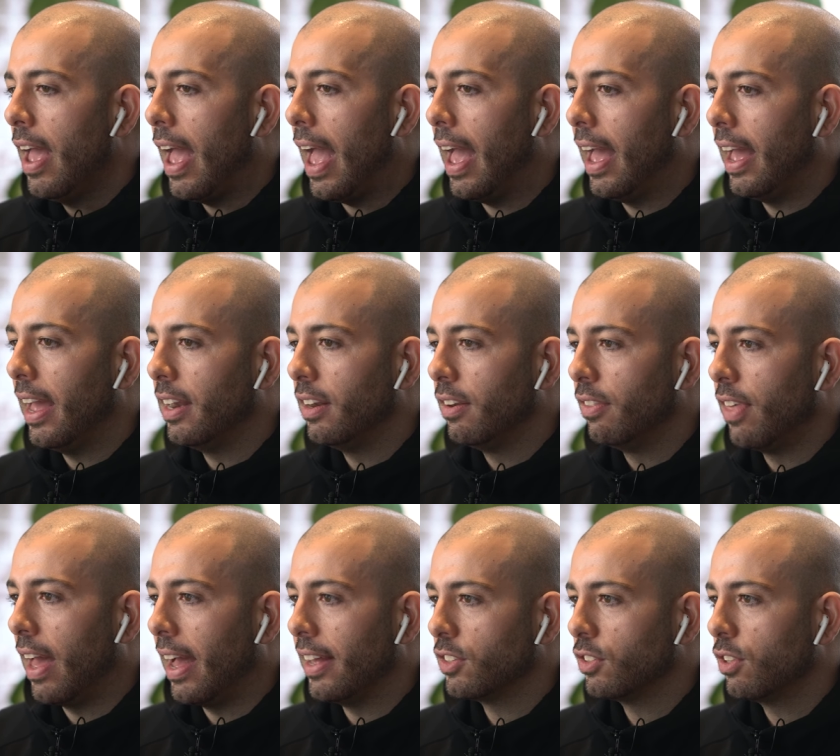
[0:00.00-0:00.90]
And
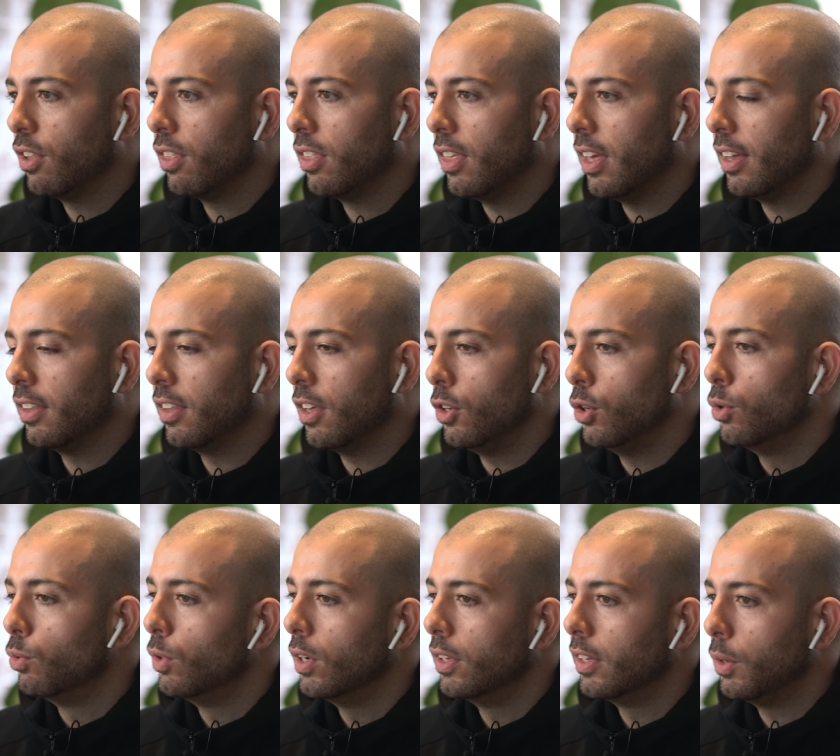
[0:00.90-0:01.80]
that's the thing that
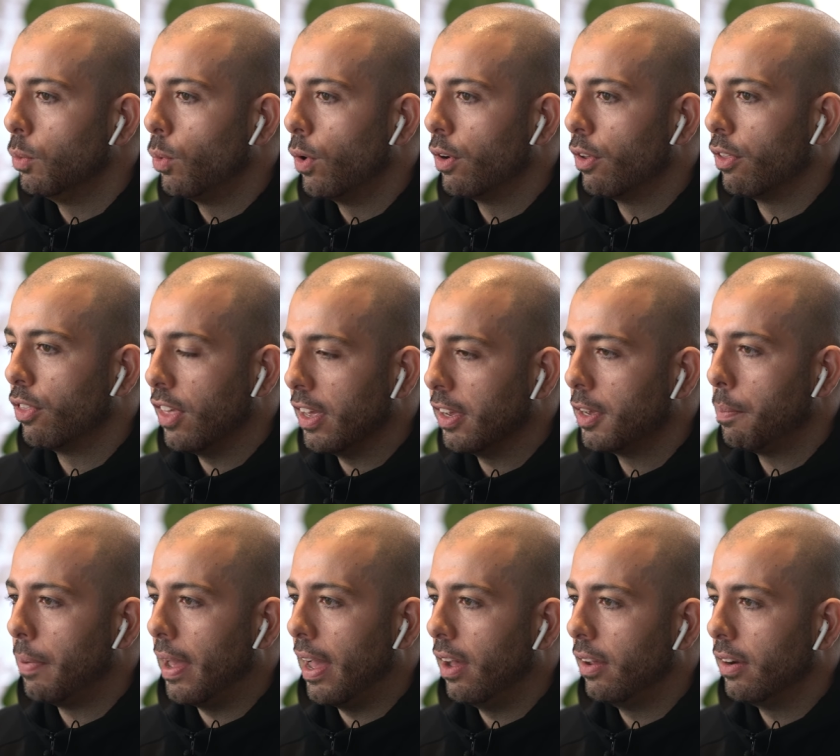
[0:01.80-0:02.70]
you really want to think
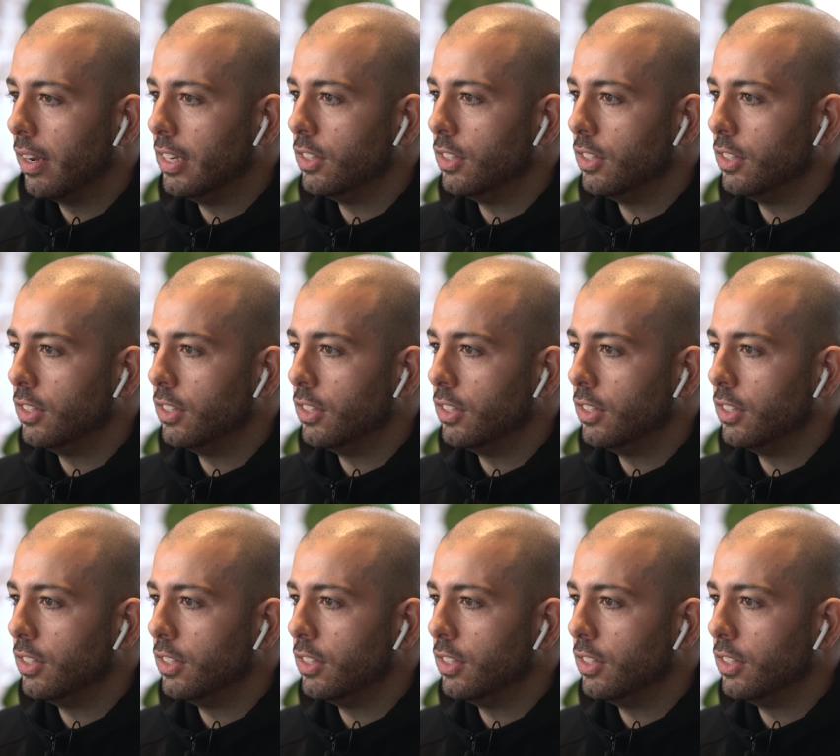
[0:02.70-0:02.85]
about,